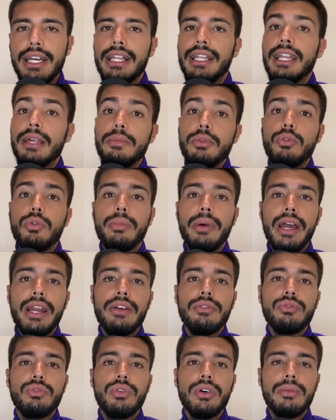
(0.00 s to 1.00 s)
let me remind
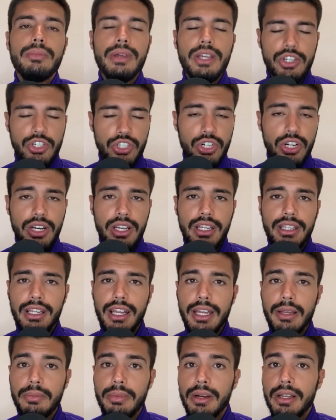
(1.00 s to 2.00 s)
everyone make sure to hit
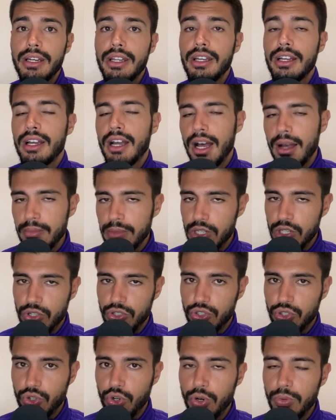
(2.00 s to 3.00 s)
like button, comment your
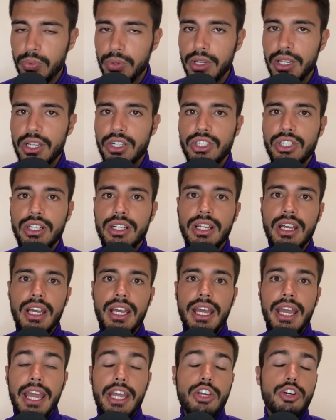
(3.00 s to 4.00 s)
score prediction
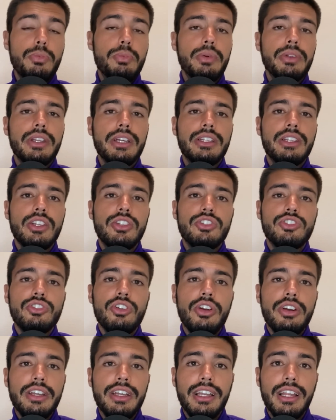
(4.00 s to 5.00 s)
and your predicted
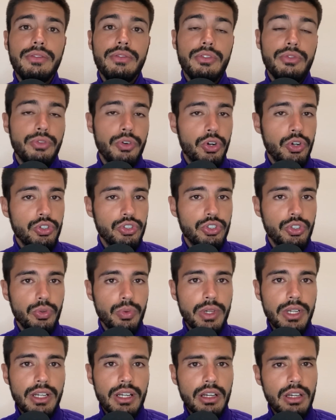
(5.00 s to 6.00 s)
starting 11 for Costa
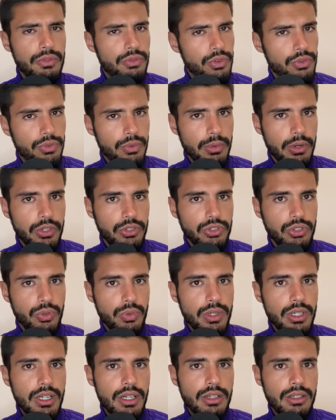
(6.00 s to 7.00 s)
Rica if you're from Costa
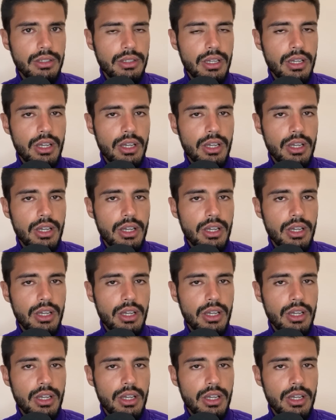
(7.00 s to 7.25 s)
Rica,